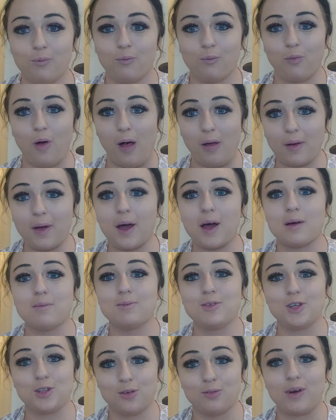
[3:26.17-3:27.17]
welcome
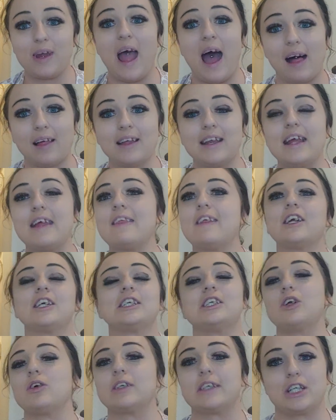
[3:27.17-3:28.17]
to reality. There's
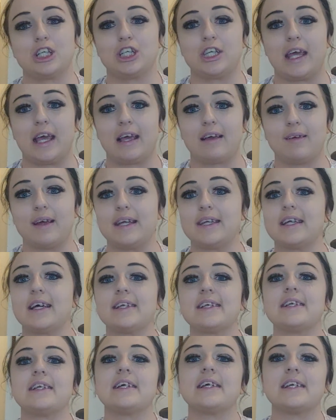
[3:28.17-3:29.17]
no such thing. It
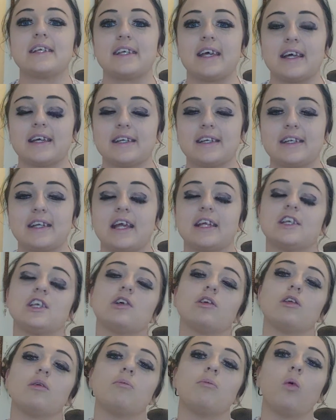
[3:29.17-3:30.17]
doesn't exist. And
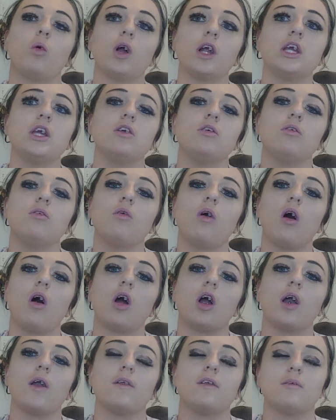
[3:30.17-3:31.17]
so the more you
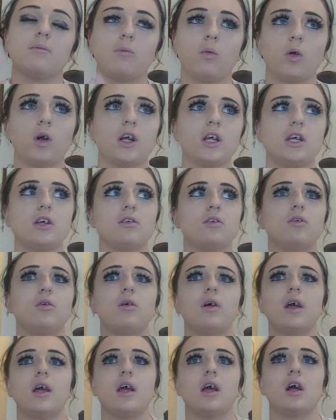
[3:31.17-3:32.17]

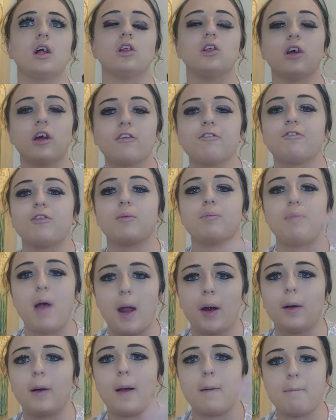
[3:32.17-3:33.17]
look for
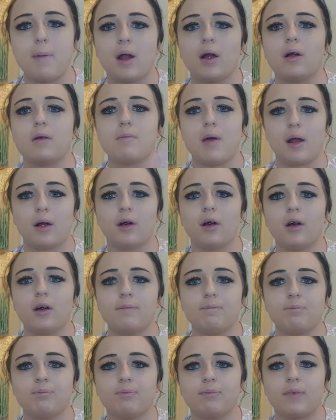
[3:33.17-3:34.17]
better and better and better,
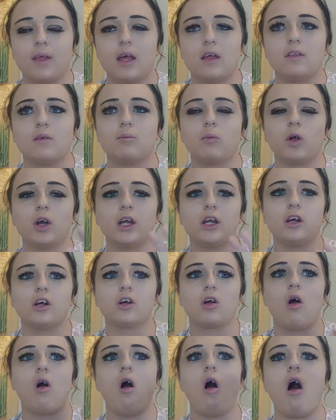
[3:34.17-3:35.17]
the more you're
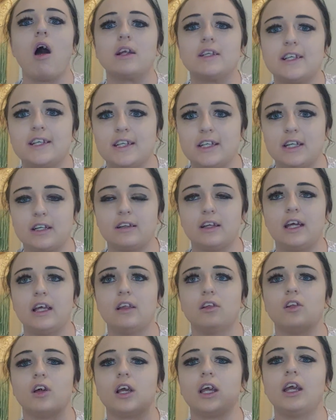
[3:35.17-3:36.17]
constantly
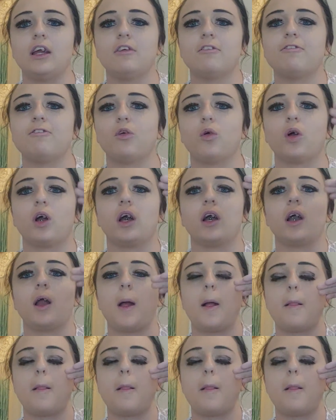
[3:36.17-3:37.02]
looking for